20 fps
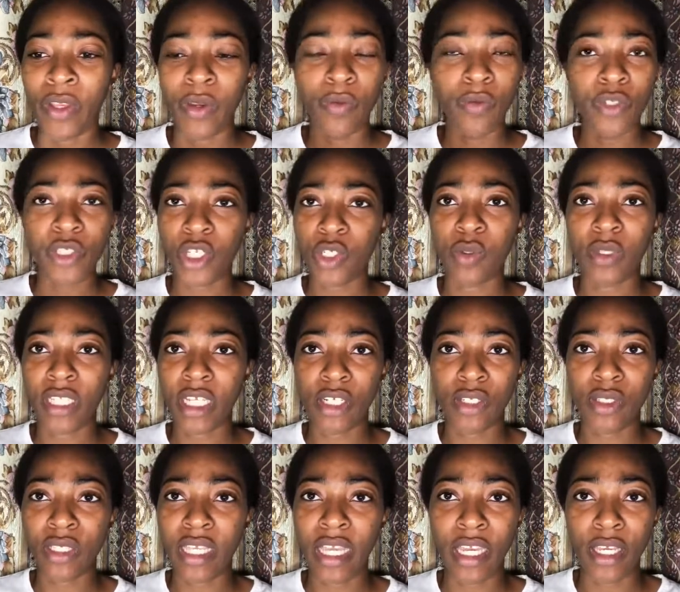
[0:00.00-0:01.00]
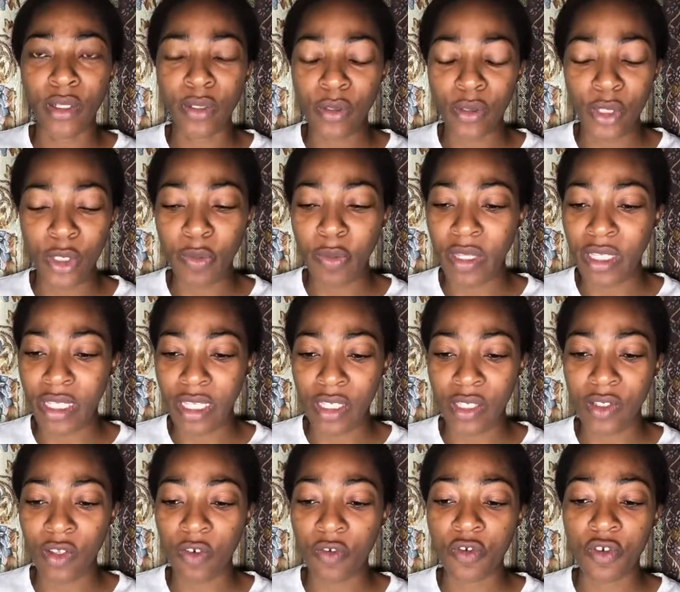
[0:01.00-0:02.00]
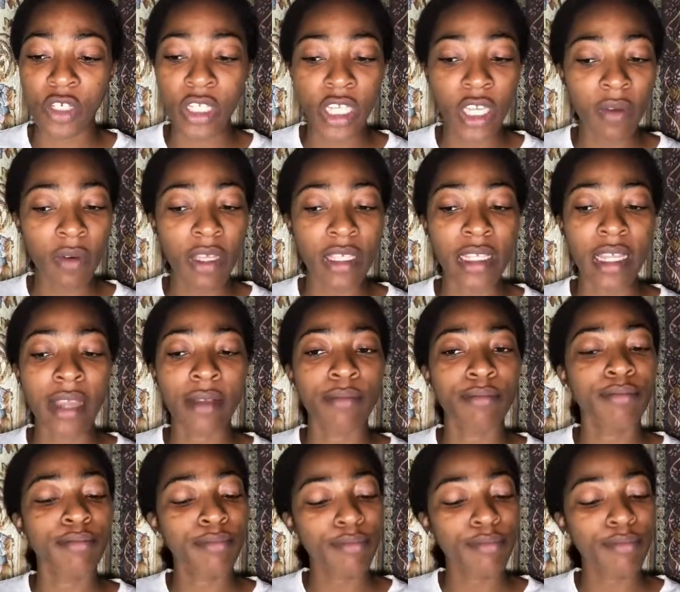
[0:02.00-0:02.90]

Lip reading: We just wanted you to get a good space and stuff. Tricky was like,